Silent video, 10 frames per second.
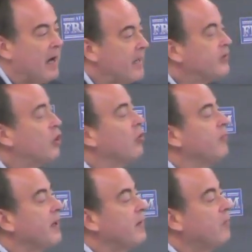
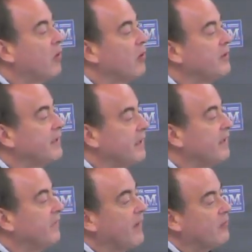interpreted words
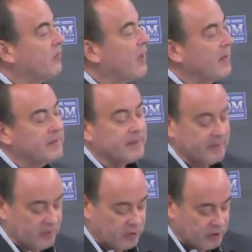in the federal
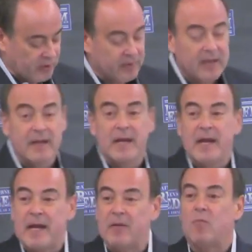Constitution
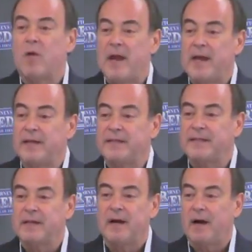in
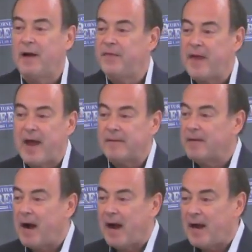ways
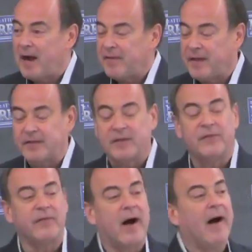that I think
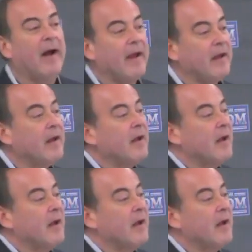defy